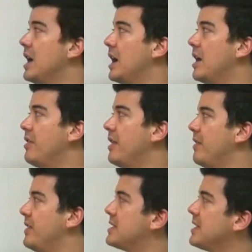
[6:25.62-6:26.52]

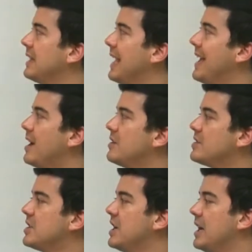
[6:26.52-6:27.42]
this
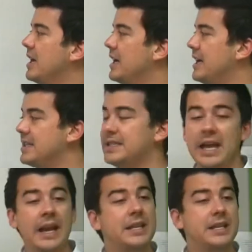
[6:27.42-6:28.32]
allows, it's a
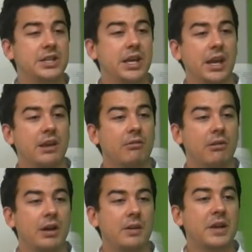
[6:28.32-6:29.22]
sanity check,
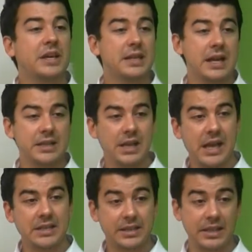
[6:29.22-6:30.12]
right? Because as
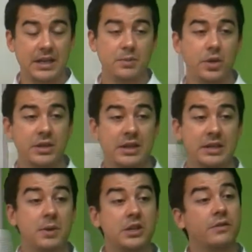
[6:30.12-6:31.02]
a salesperson,
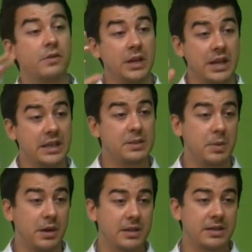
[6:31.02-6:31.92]
especially if you're an
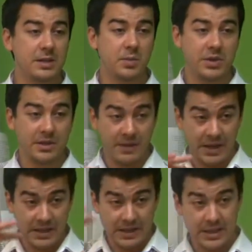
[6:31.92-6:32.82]
inexperienced salesperson
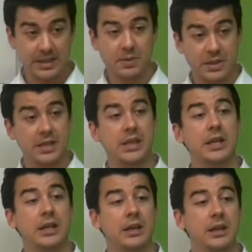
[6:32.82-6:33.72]
in this
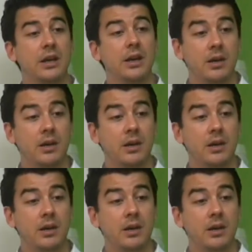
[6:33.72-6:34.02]
particular,